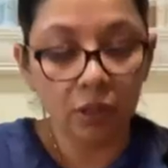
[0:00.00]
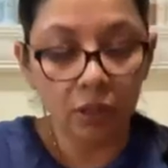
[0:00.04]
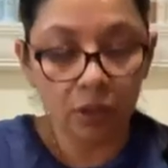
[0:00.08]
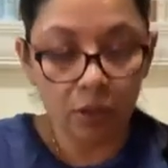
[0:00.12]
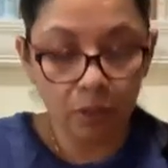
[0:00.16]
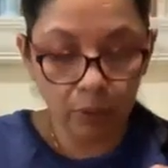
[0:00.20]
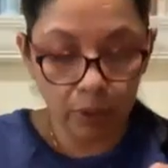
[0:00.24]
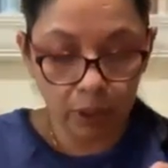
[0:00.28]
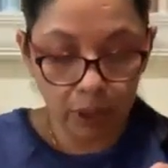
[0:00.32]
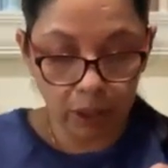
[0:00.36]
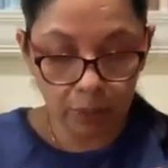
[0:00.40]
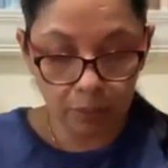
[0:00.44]

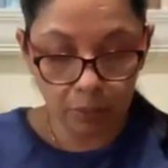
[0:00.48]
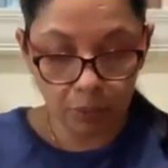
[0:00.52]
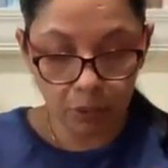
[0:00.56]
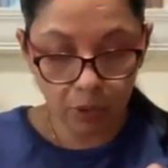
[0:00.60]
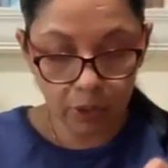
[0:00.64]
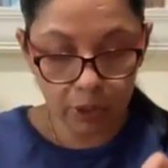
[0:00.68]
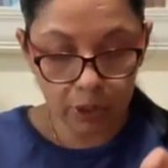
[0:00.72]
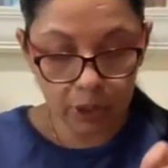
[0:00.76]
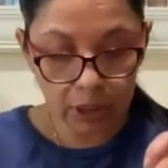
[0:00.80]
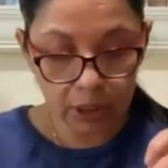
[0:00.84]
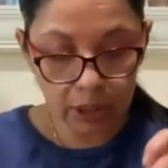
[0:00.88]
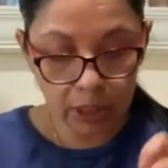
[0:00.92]
You know what? I'm
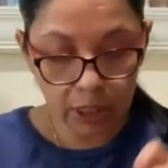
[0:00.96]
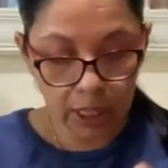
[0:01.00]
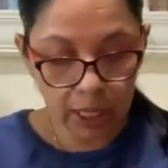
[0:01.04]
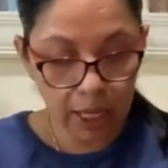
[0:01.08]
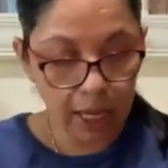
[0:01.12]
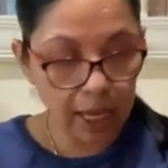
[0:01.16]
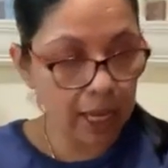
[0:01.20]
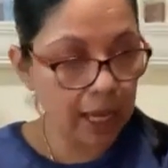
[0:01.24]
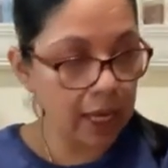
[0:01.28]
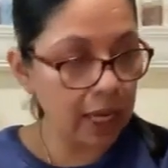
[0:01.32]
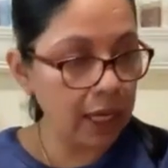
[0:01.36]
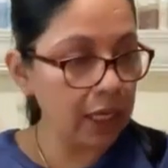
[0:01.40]
going to
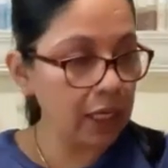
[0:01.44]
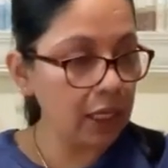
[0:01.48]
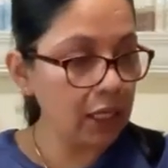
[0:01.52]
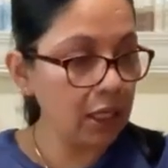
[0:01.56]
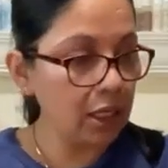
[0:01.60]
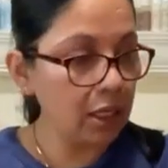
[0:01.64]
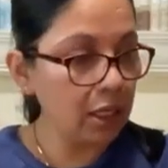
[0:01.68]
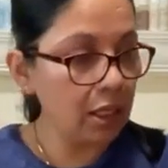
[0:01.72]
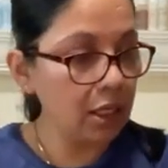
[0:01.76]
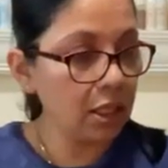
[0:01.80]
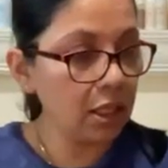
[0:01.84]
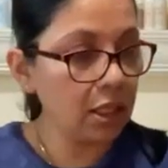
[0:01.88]
add
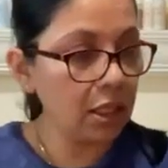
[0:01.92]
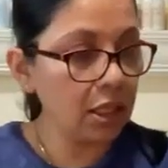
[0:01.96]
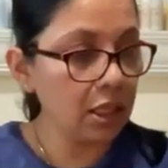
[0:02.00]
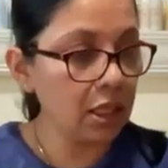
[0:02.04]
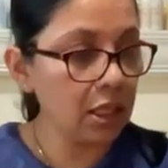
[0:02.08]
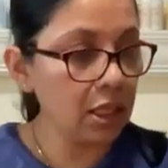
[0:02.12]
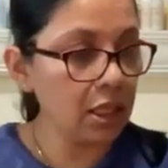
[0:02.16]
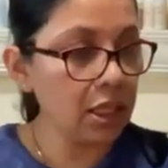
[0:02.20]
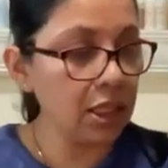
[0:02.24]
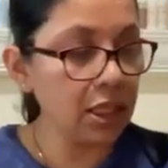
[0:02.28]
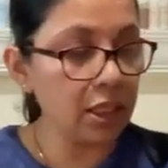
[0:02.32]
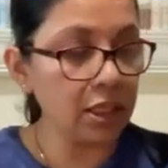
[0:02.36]

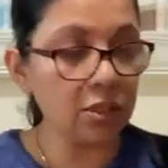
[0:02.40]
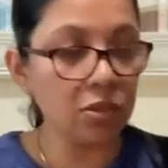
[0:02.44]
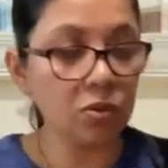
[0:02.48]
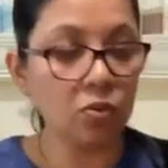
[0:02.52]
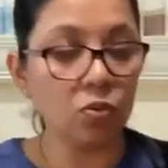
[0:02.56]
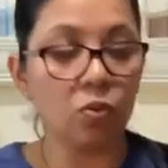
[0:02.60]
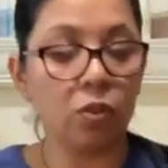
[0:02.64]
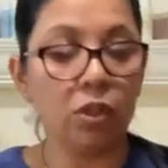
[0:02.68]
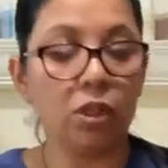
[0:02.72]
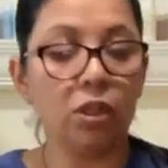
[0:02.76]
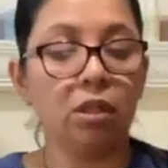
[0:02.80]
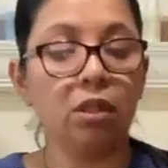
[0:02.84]

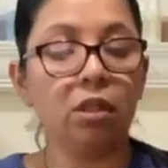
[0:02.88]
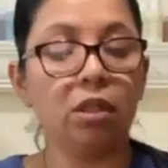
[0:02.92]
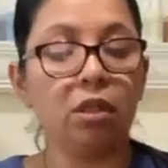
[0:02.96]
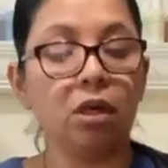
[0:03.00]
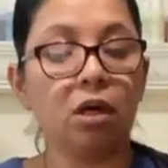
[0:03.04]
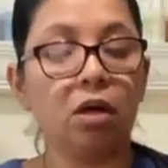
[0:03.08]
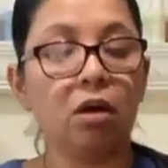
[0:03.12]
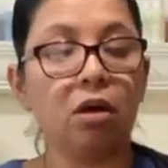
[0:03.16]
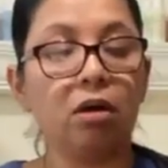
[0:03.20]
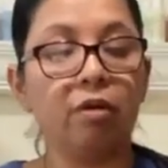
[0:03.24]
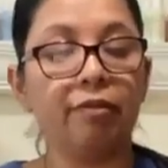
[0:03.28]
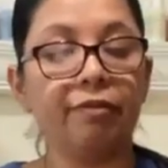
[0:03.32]
this one,
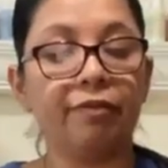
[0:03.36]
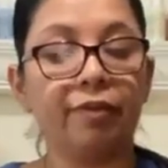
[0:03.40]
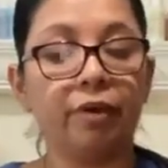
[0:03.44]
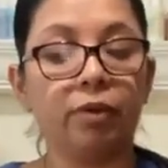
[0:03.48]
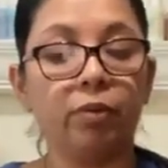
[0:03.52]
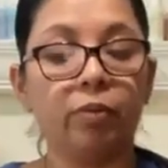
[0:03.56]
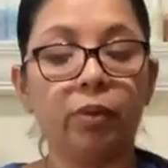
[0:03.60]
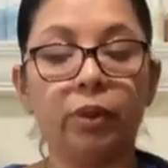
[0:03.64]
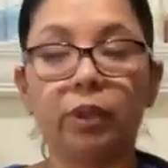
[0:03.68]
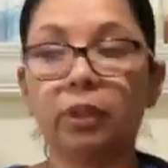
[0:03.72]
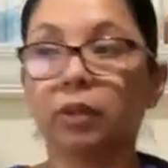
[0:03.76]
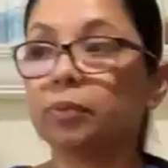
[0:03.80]
the
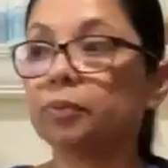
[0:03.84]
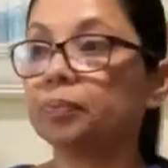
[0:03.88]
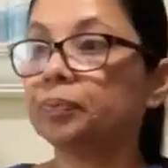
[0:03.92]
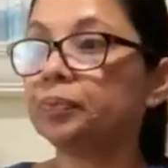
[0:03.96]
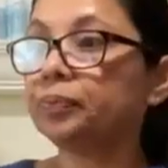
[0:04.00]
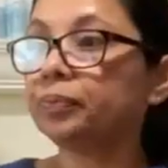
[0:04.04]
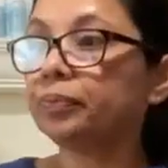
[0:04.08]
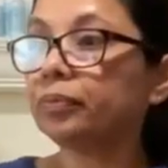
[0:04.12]
coffee one.